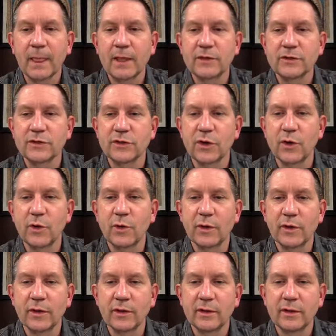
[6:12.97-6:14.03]
So
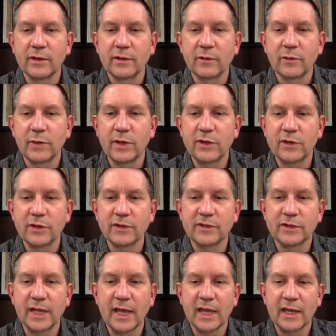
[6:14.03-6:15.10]
we could
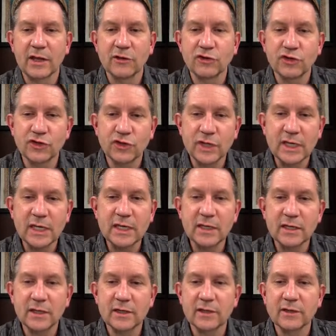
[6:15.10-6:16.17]
say
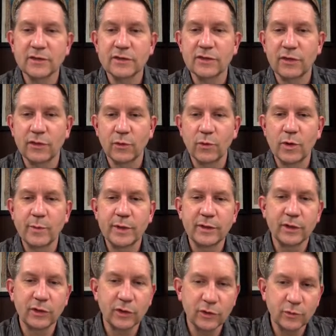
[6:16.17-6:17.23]
she is the
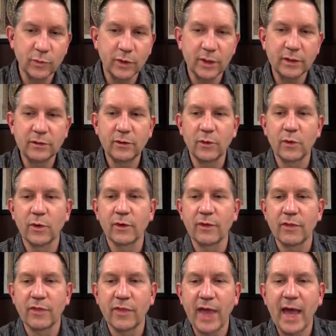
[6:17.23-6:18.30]
woman, the good one, or
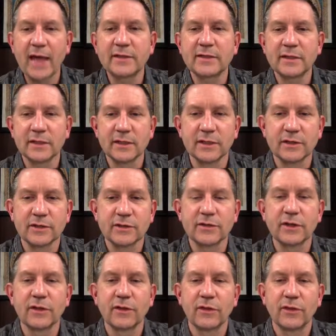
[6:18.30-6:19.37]
that
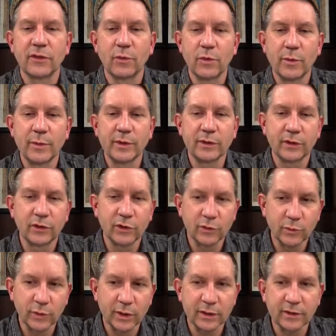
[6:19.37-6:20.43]
is the woman, the
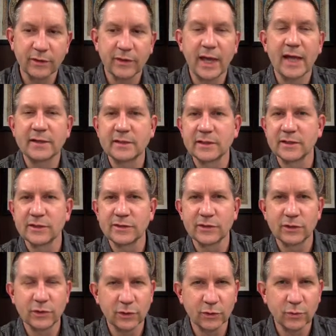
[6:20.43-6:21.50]
good one. That is
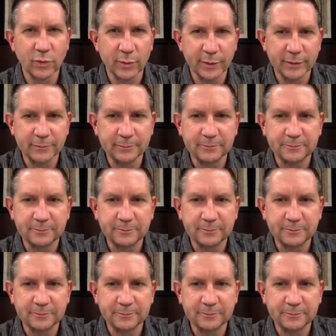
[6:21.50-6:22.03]
the good woman.